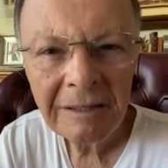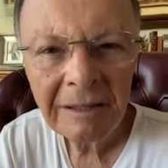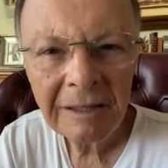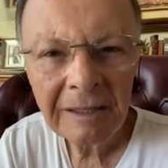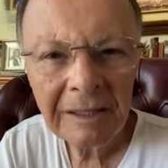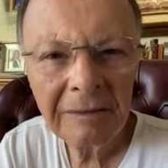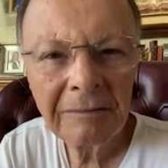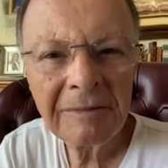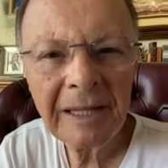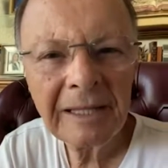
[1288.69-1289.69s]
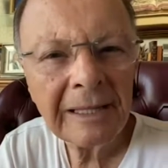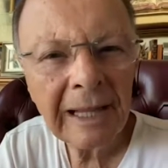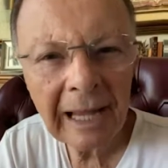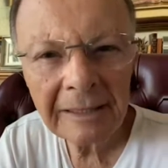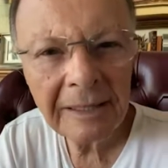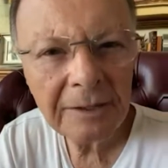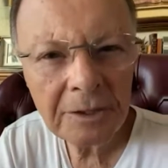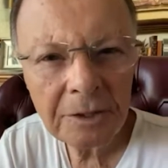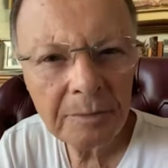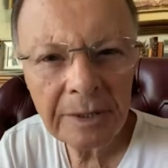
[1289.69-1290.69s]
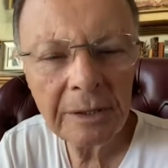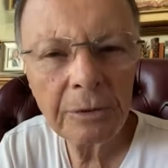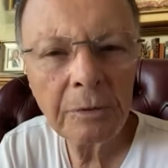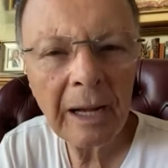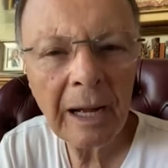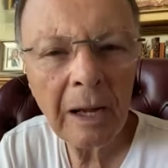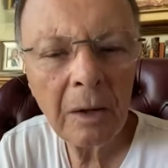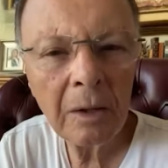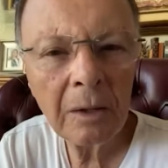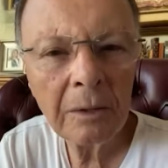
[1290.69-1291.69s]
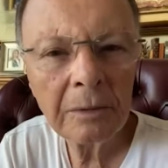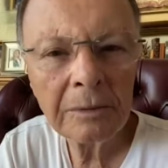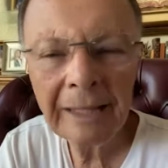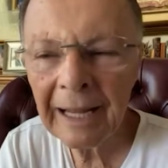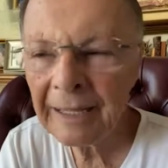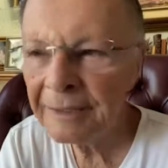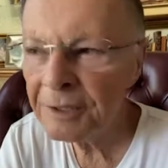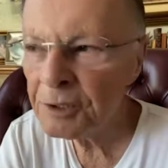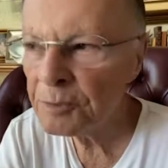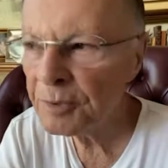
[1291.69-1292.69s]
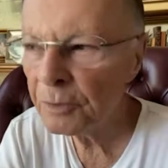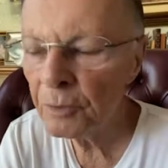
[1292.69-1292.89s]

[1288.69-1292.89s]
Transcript: unsafe questions that has no spirituality,